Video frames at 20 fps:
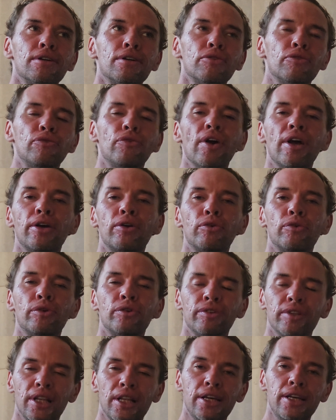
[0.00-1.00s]

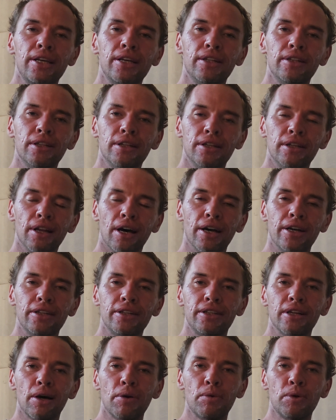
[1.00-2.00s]
Fragrantly in the
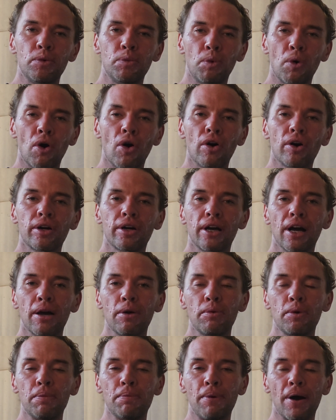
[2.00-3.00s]
night I would walk, I
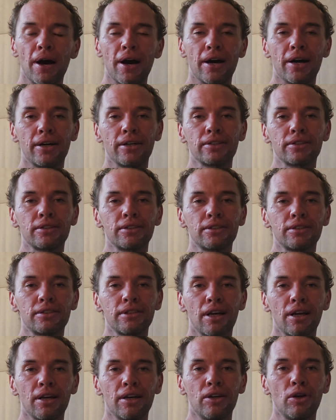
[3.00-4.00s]
would
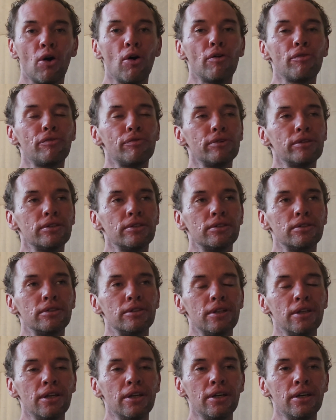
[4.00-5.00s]
pass, I had
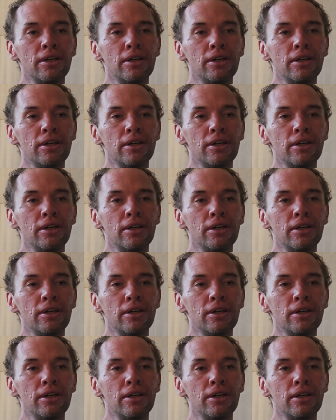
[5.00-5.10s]
often